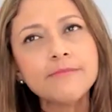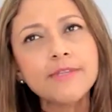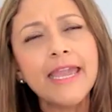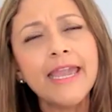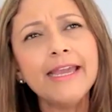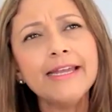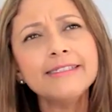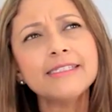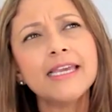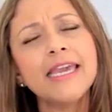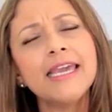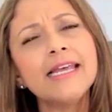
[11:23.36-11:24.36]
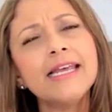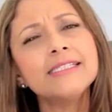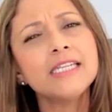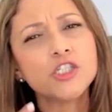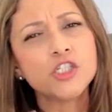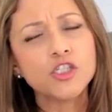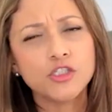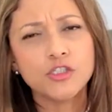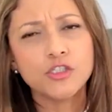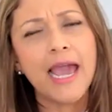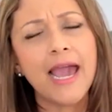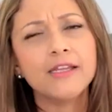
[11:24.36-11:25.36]
in addition
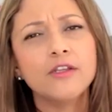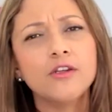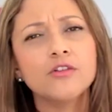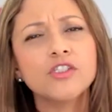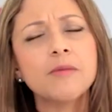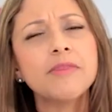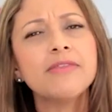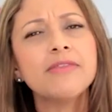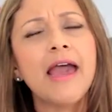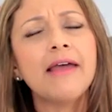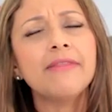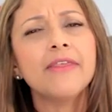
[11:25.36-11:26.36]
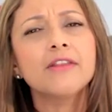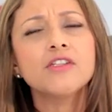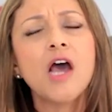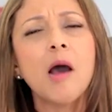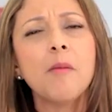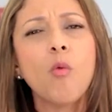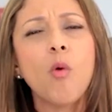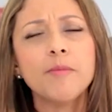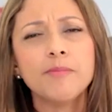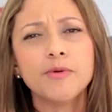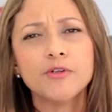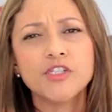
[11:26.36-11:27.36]
to that, something that the top
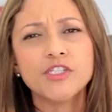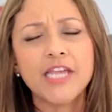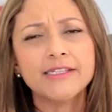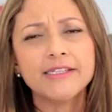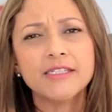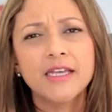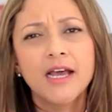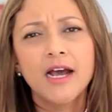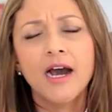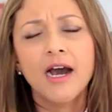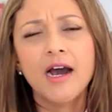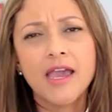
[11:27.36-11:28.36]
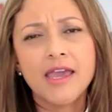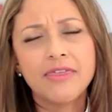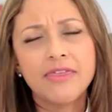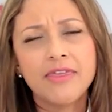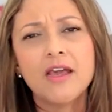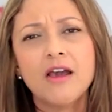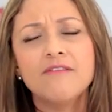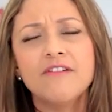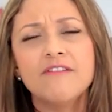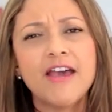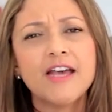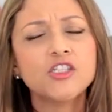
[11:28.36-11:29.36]
1%, I think, of
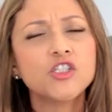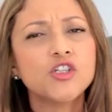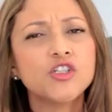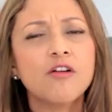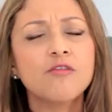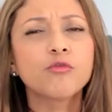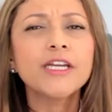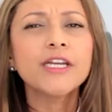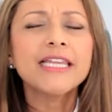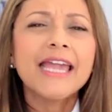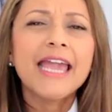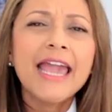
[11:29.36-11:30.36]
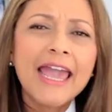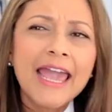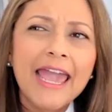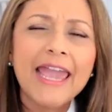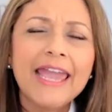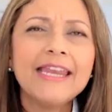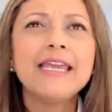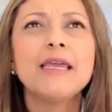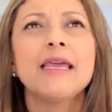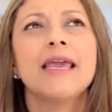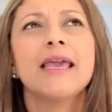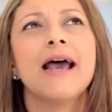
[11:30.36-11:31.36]
investors, of really
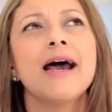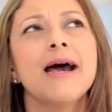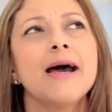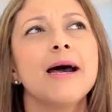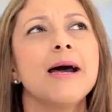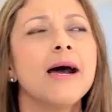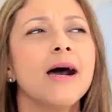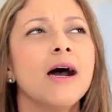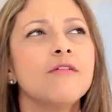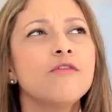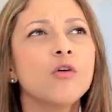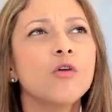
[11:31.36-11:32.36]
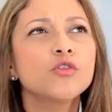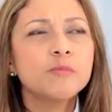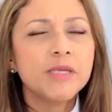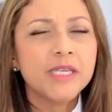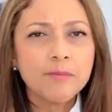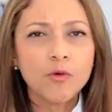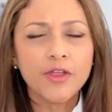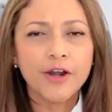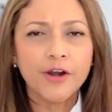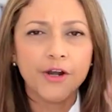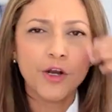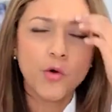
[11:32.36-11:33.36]
any of those people
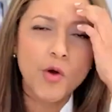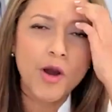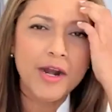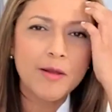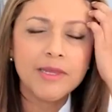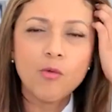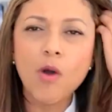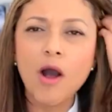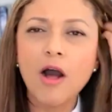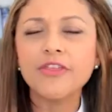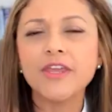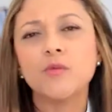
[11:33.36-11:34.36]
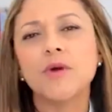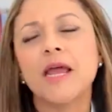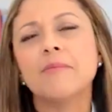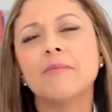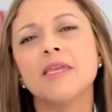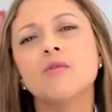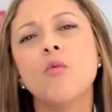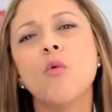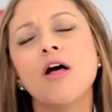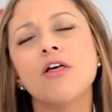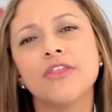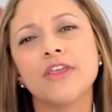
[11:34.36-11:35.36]
that are incredibly wealthy. And when I mean
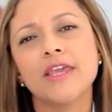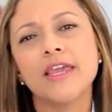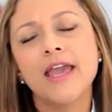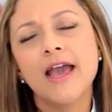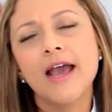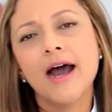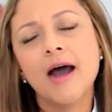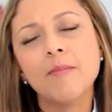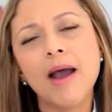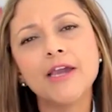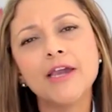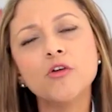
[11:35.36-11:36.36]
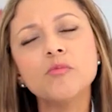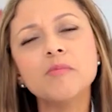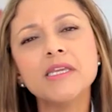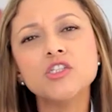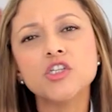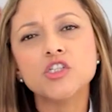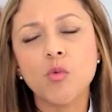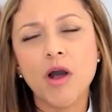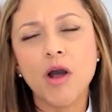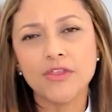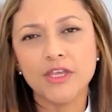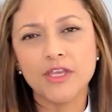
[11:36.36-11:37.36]
wealthy, I don't mean just
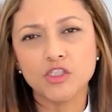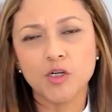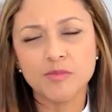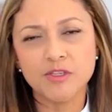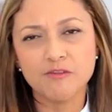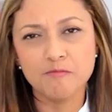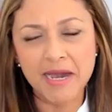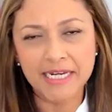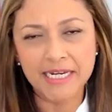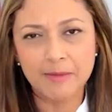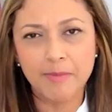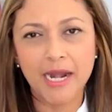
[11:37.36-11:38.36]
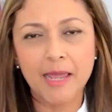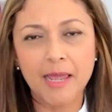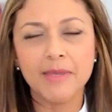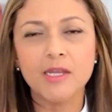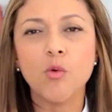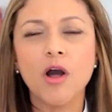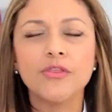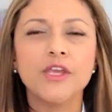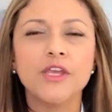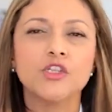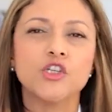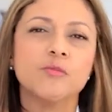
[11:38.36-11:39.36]
wealthy in terms of money, but I mean
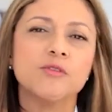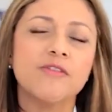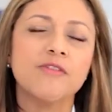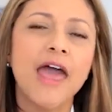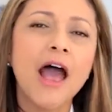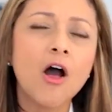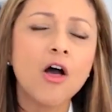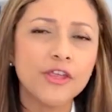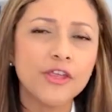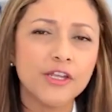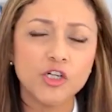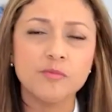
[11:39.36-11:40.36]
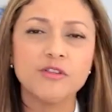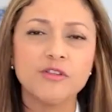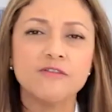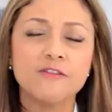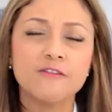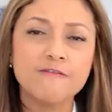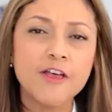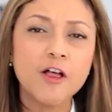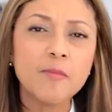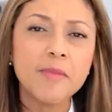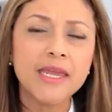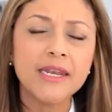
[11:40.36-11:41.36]
wealthy in terms of health, in terms of
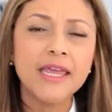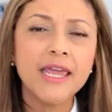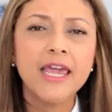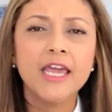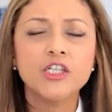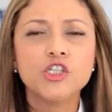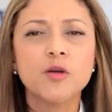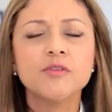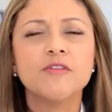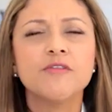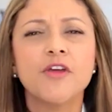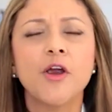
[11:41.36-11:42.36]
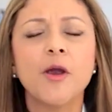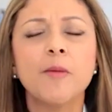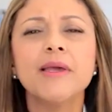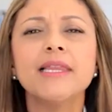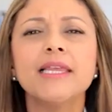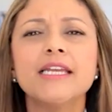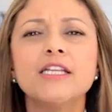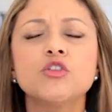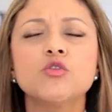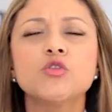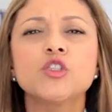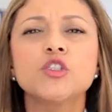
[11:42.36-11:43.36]
fulfillment, in terms of their ability
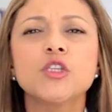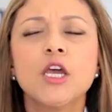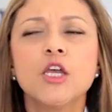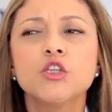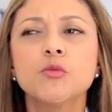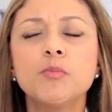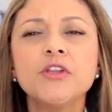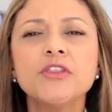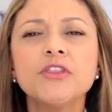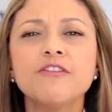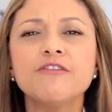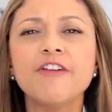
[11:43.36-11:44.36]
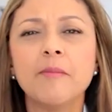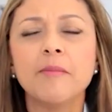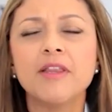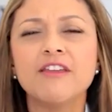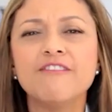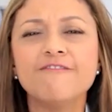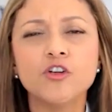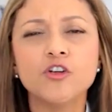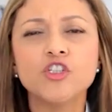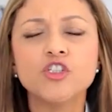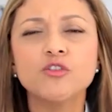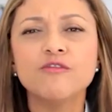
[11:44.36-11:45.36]
to put their family
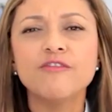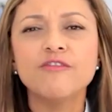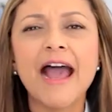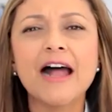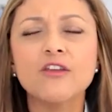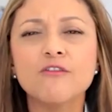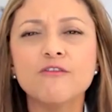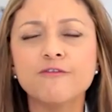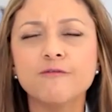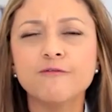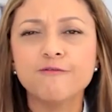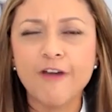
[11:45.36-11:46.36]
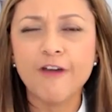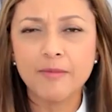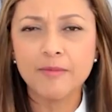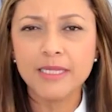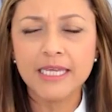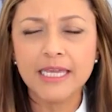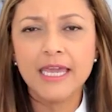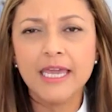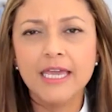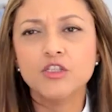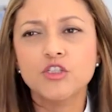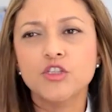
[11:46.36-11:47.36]
first, to value family,
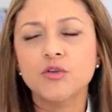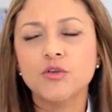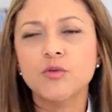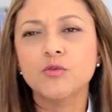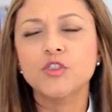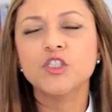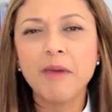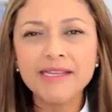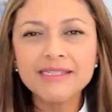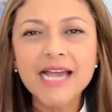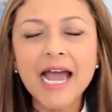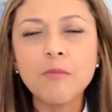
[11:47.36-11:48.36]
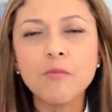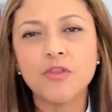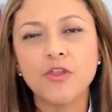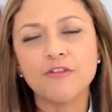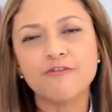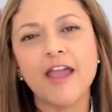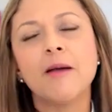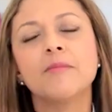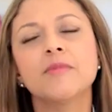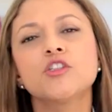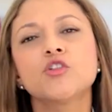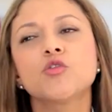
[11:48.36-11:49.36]
to spend time with their
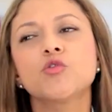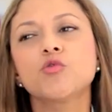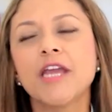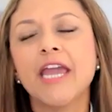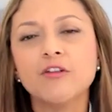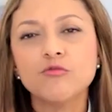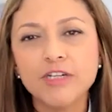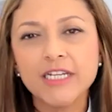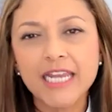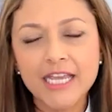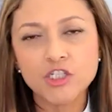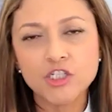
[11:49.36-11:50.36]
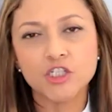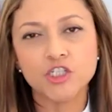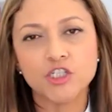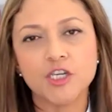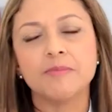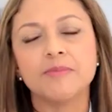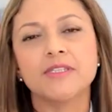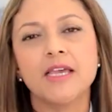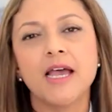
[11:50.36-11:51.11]
family, to create relationships,